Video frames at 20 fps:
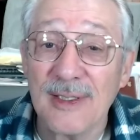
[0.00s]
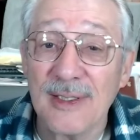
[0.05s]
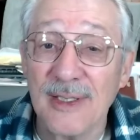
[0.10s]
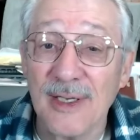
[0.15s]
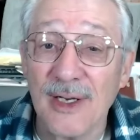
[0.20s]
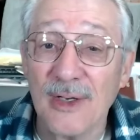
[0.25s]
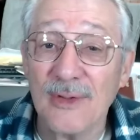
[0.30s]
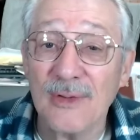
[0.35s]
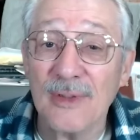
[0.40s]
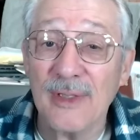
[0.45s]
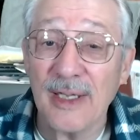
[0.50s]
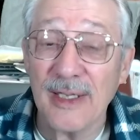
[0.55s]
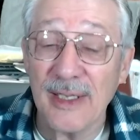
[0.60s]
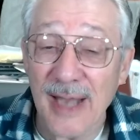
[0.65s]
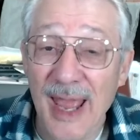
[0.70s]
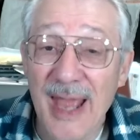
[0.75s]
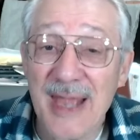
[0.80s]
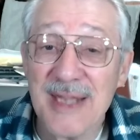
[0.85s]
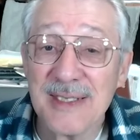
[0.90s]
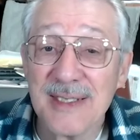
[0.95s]
You know, it
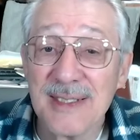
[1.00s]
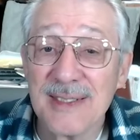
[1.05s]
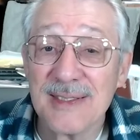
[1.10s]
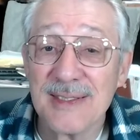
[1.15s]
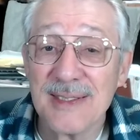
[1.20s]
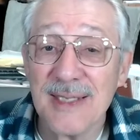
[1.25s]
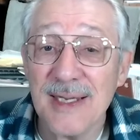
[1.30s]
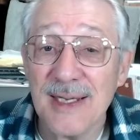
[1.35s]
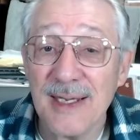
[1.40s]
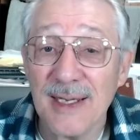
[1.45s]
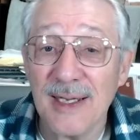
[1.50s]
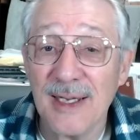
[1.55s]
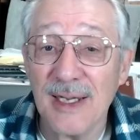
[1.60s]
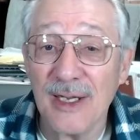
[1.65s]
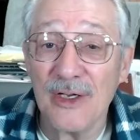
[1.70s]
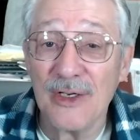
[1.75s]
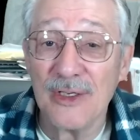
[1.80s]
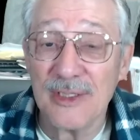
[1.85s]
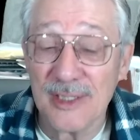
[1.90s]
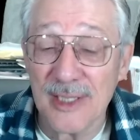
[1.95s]
has succeeded
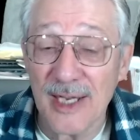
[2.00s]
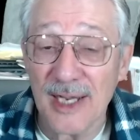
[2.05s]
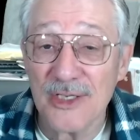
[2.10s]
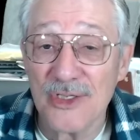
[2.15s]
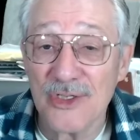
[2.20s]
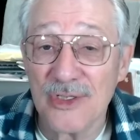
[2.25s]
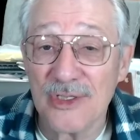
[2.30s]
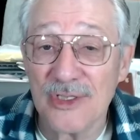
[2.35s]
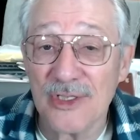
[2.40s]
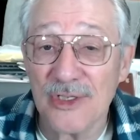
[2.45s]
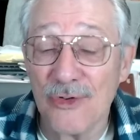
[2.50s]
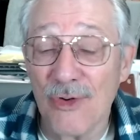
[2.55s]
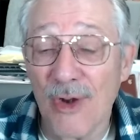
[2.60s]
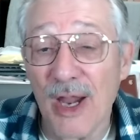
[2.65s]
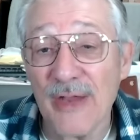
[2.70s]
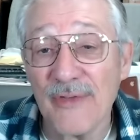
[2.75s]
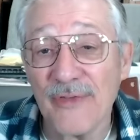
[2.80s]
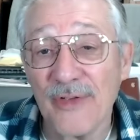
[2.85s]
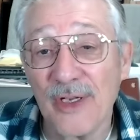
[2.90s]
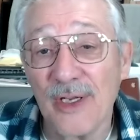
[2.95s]
in sanctions and
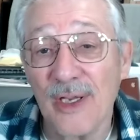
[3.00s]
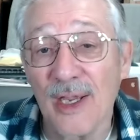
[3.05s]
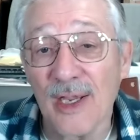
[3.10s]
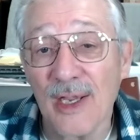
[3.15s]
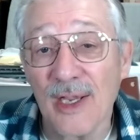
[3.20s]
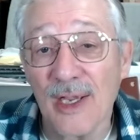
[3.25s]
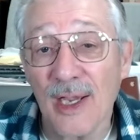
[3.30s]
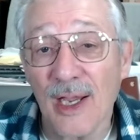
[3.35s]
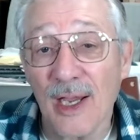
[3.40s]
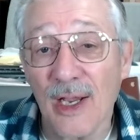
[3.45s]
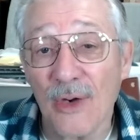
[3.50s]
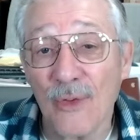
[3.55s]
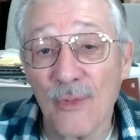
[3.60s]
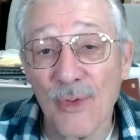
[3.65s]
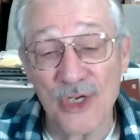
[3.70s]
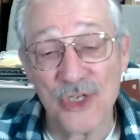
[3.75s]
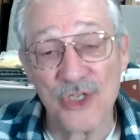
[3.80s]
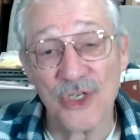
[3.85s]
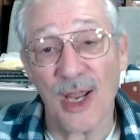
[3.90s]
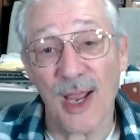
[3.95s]
driving
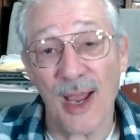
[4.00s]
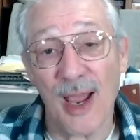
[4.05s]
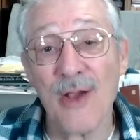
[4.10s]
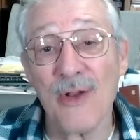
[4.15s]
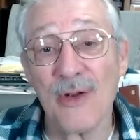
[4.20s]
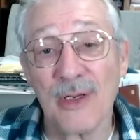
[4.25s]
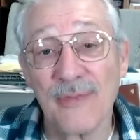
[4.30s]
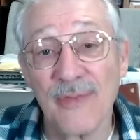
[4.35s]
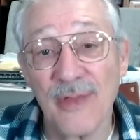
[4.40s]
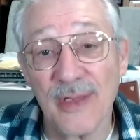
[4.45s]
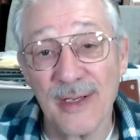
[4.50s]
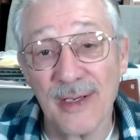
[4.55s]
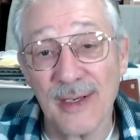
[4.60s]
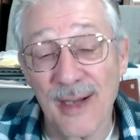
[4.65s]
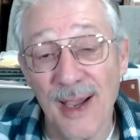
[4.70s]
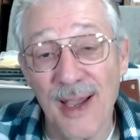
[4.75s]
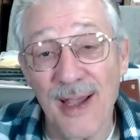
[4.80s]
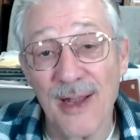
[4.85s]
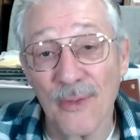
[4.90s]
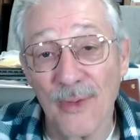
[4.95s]
Russia out of the
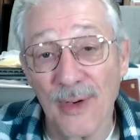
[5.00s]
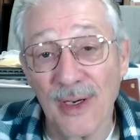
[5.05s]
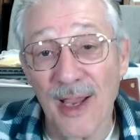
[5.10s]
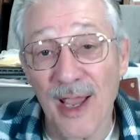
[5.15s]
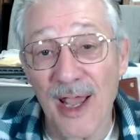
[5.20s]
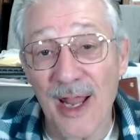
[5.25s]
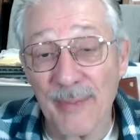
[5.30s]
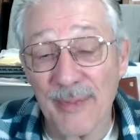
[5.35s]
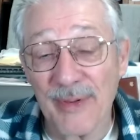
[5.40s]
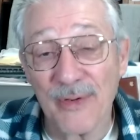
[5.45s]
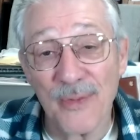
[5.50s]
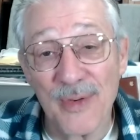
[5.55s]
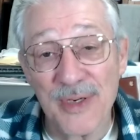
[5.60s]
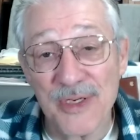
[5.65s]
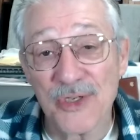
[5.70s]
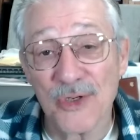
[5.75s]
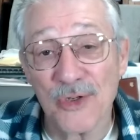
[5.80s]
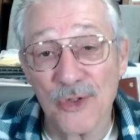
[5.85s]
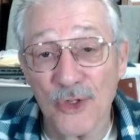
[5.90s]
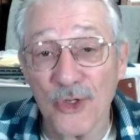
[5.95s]
economy of
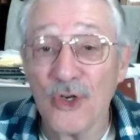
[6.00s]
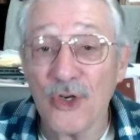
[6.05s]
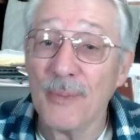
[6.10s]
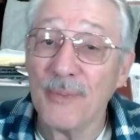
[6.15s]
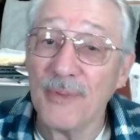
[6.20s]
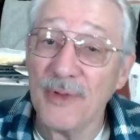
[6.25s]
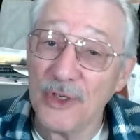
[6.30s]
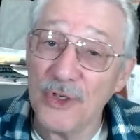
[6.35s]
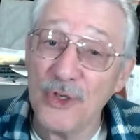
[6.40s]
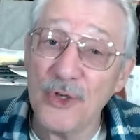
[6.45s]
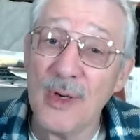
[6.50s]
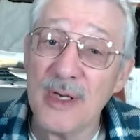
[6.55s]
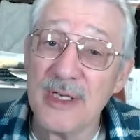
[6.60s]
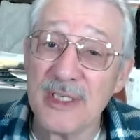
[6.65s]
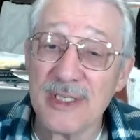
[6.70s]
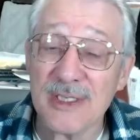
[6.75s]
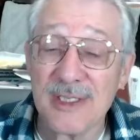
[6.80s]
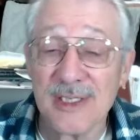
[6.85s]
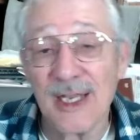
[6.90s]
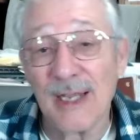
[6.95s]
Western Europe. The
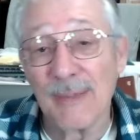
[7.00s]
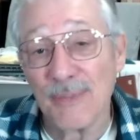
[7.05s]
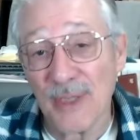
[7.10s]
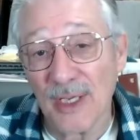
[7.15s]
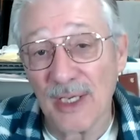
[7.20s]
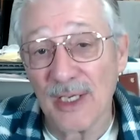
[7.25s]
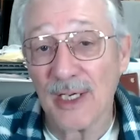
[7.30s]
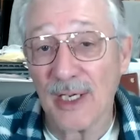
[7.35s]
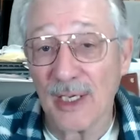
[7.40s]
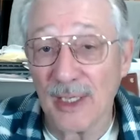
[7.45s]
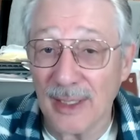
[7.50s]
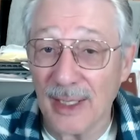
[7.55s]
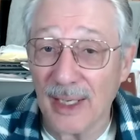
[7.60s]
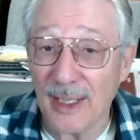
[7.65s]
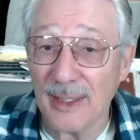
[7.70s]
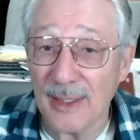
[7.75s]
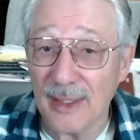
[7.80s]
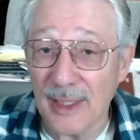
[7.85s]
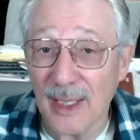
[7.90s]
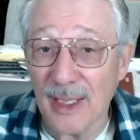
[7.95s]
U.S. has stepped in
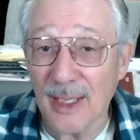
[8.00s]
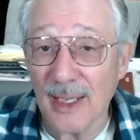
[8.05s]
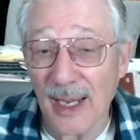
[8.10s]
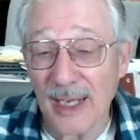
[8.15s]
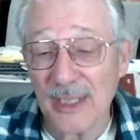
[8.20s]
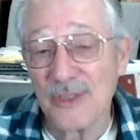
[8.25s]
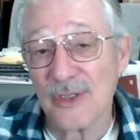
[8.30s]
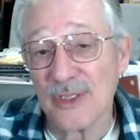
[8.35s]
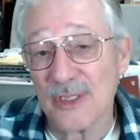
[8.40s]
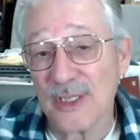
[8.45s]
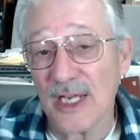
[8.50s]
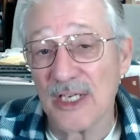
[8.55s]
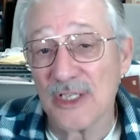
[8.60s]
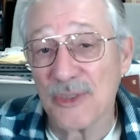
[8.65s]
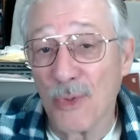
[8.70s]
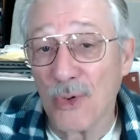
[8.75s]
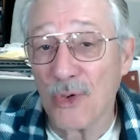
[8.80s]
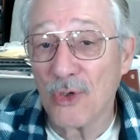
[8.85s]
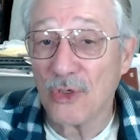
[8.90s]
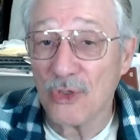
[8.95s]
and exercised
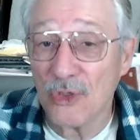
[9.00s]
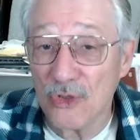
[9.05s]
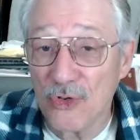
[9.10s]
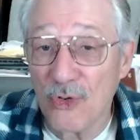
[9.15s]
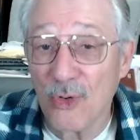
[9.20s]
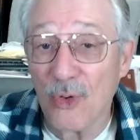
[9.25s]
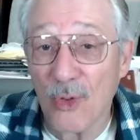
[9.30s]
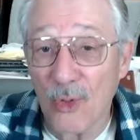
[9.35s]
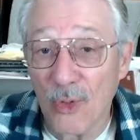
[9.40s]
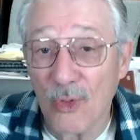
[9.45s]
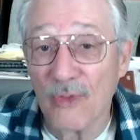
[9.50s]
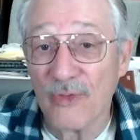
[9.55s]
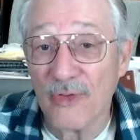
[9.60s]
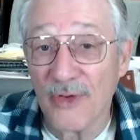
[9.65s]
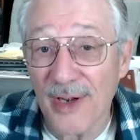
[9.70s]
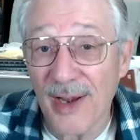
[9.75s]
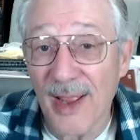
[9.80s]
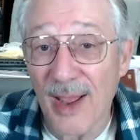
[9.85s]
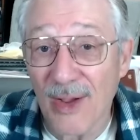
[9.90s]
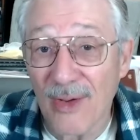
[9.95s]
more control
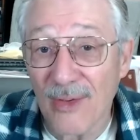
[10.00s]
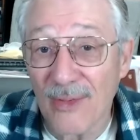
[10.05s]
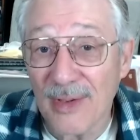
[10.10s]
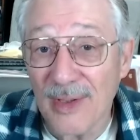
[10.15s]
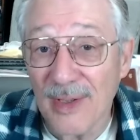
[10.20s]
over now.